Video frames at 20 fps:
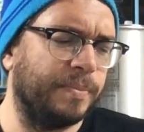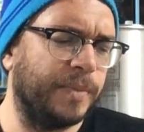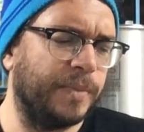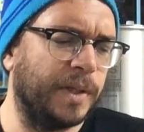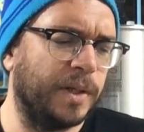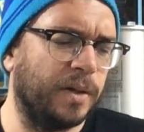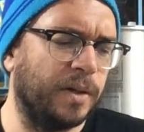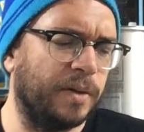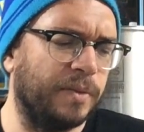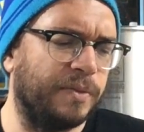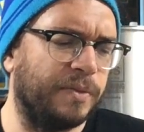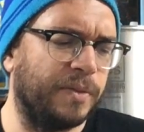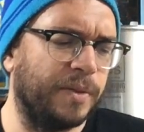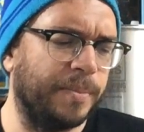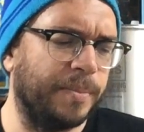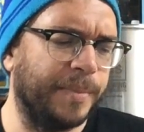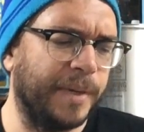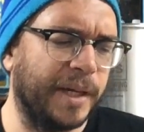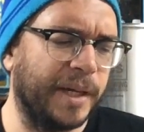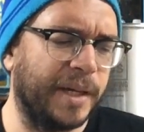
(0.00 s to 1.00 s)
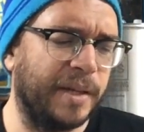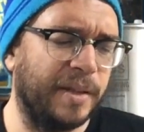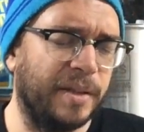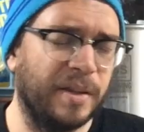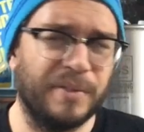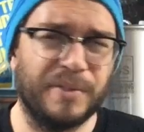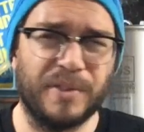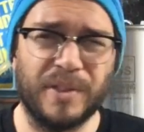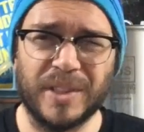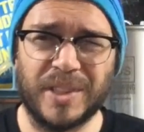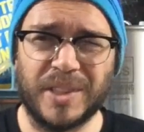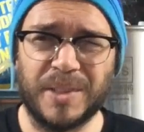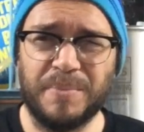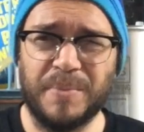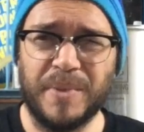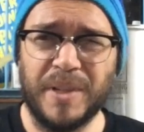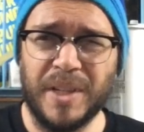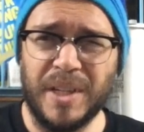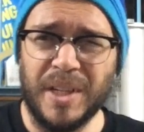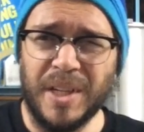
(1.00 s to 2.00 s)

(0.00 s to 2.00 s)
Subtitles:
you know, I'm lucky that I've got some